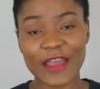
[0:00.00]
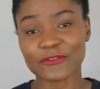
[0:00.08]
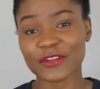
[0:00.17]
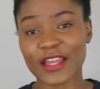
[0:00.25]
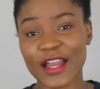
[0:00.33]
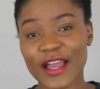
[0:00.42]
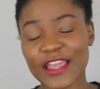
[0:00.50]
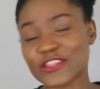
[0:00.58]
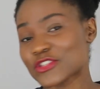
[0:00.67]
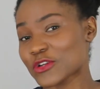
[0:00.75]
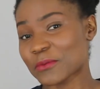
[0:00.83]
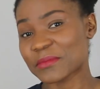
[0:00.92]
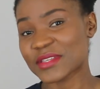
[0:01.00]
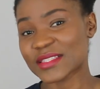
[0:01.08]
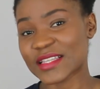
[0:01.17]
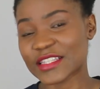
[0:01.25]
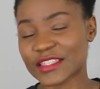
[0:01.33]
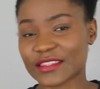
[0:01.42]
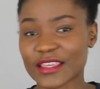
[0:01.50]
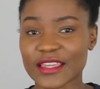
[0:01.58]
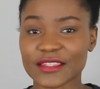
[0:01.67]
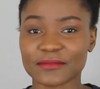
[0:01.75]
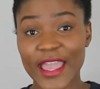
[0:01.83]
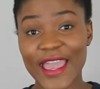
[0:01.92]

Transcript: Africa and you don't miss anything.